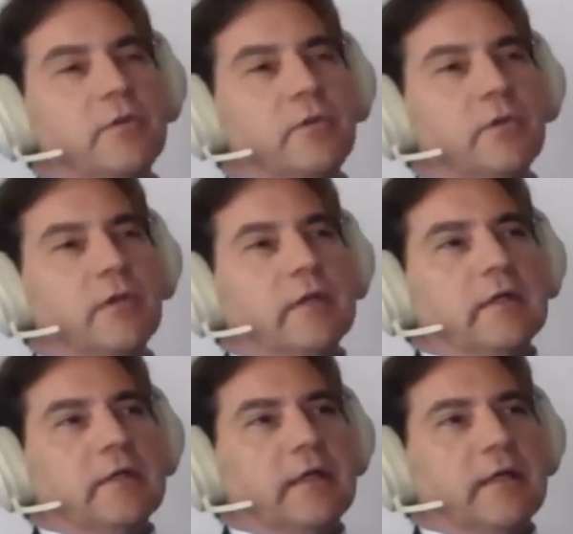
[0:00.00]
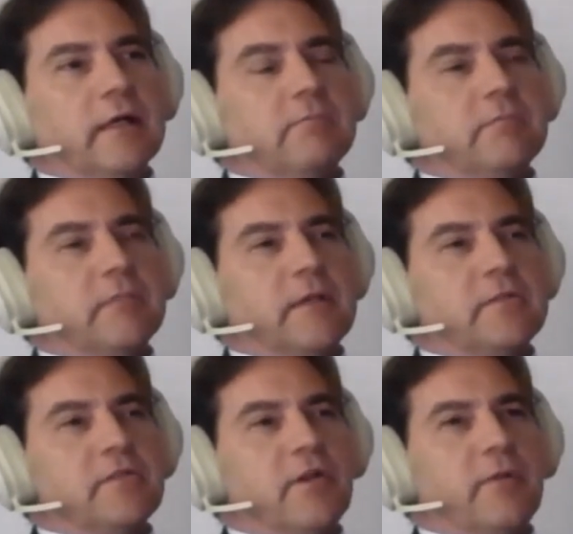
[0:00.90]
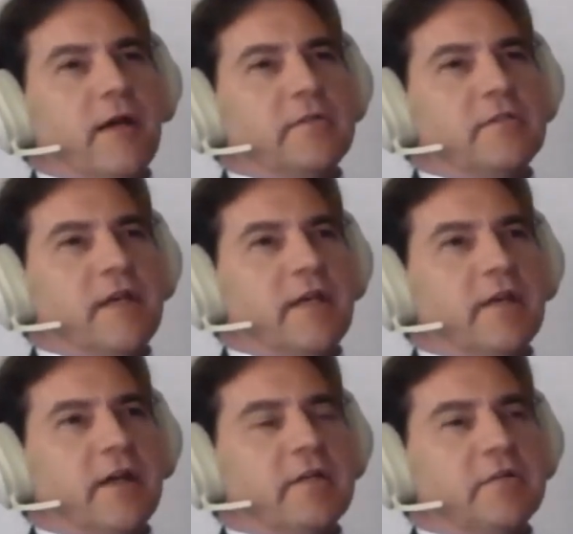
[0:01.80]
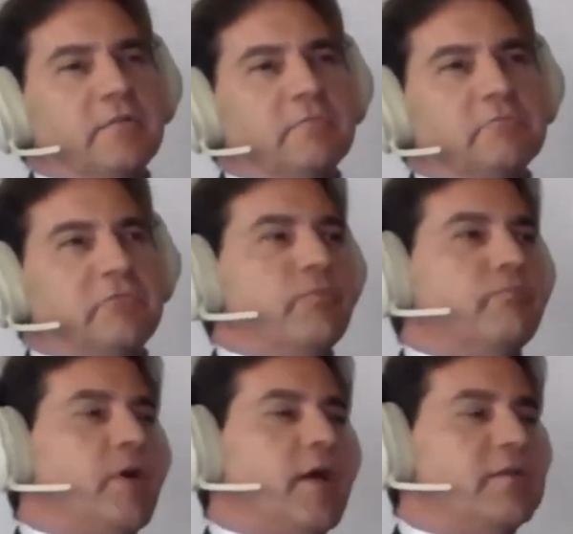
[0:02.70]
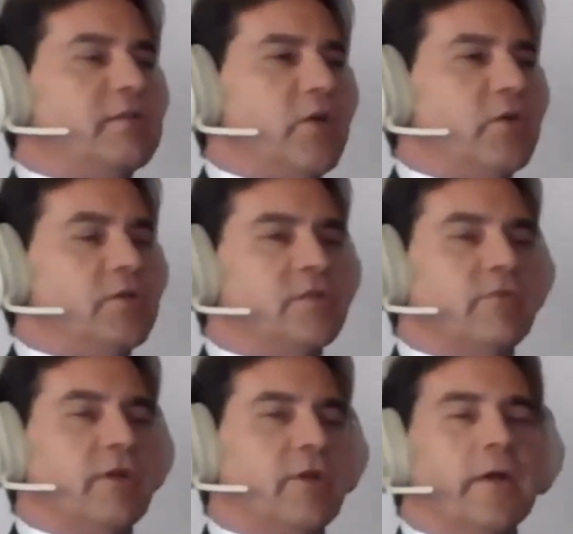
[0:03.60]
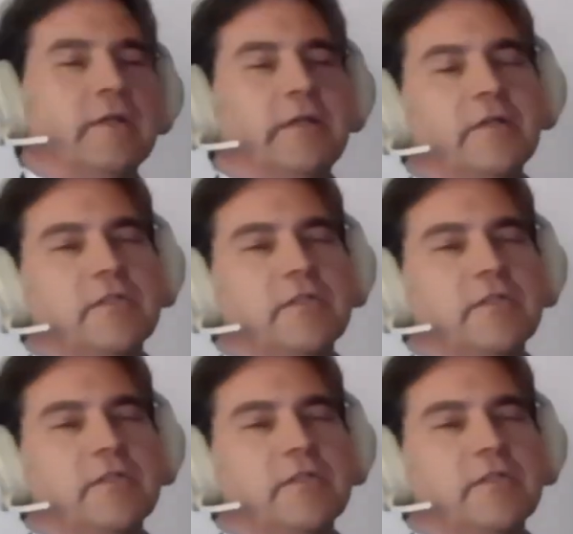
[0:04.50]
So it's not about saying I can flip my tokens very quickly.